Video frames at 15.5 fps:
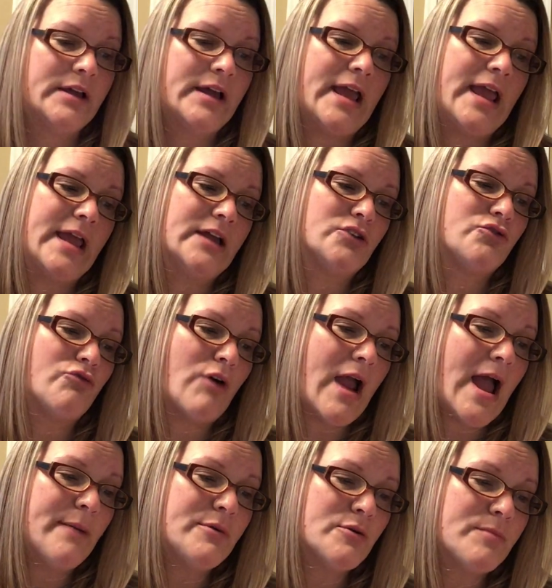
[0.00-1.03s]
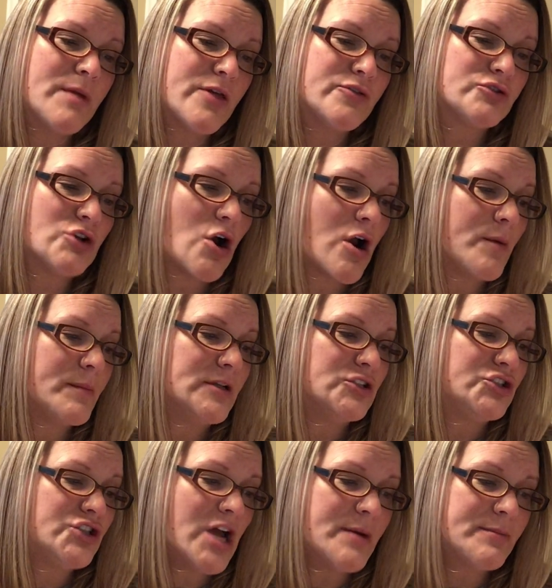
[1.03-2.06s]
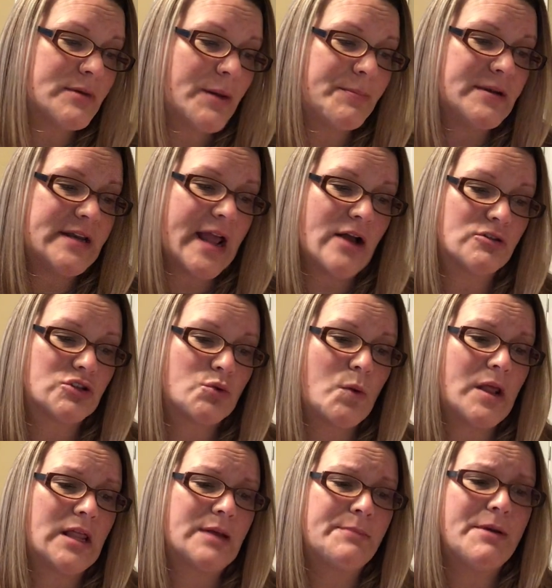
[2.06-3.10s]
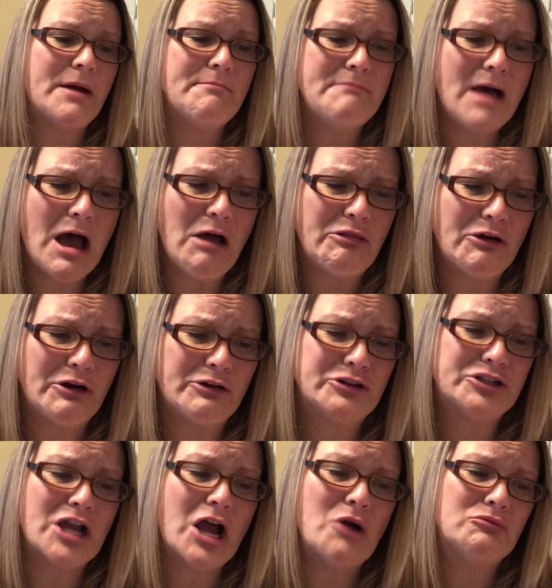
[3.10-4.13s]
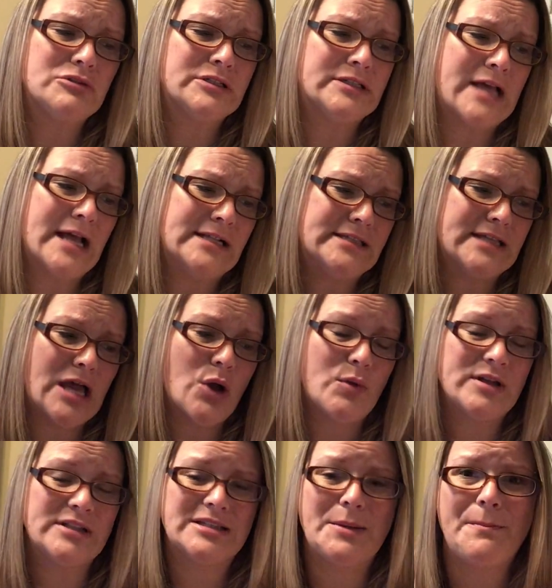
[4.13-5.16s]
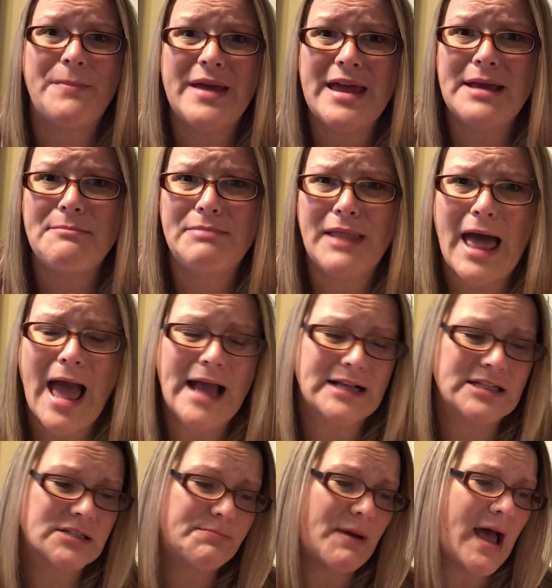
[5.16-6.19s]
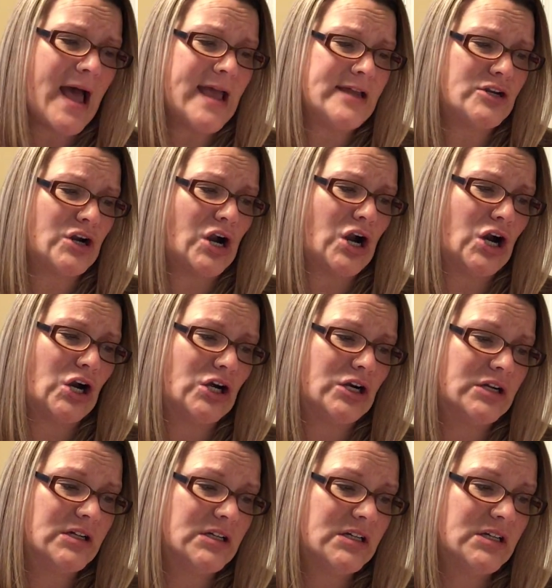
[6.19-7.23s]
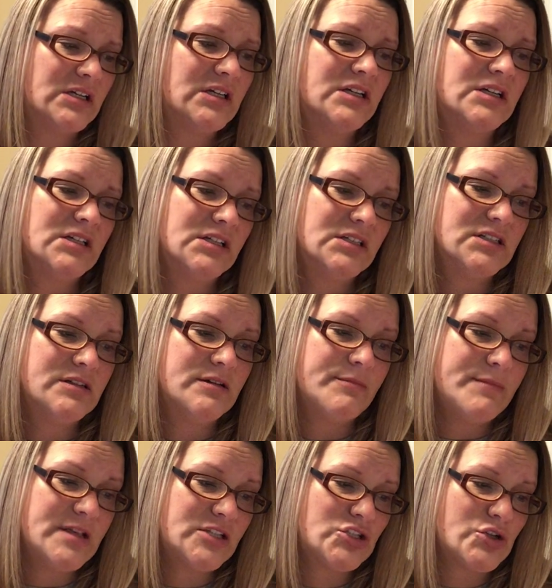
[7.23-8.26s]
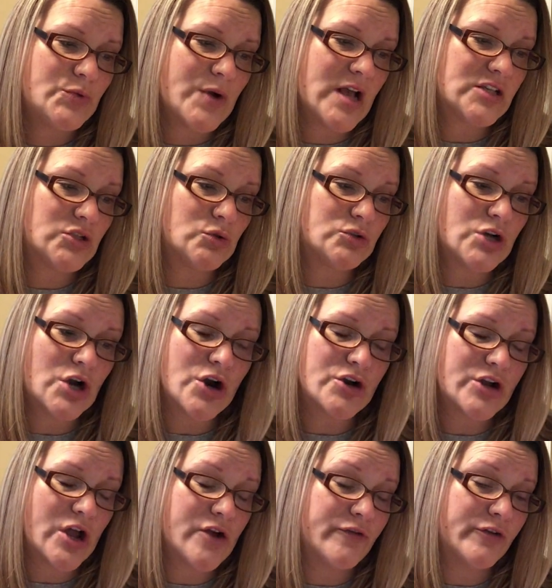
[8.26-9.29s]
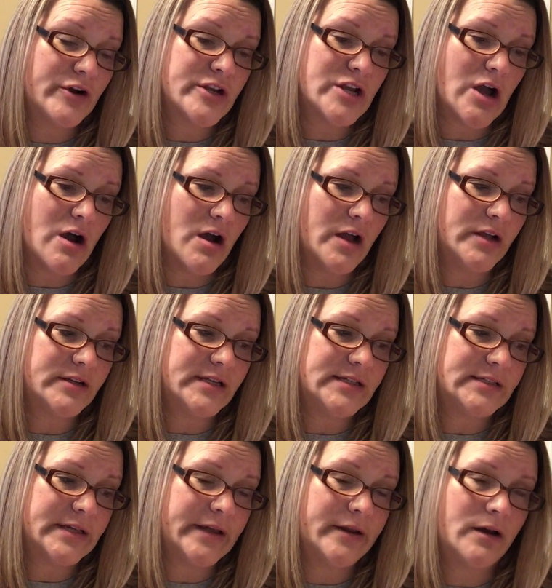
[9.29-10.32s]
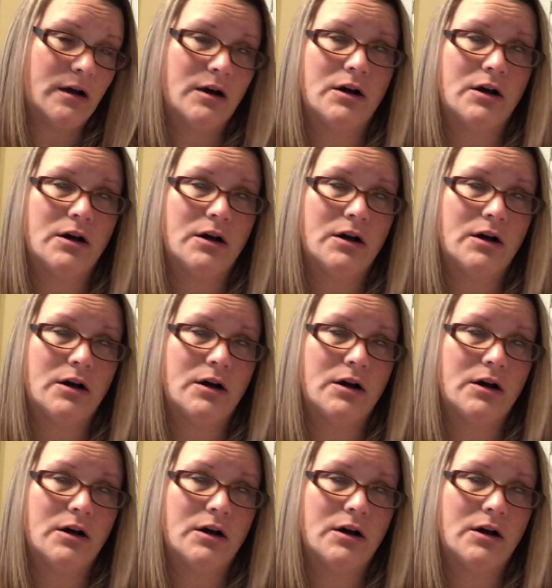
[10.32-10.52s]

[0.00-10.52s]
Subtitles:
Anne grabbed her mother's arm and jumped up and down, squealing, "But Mother, Joan said so. It's a big black spider." Mr. Russell turned over and yawned. He said,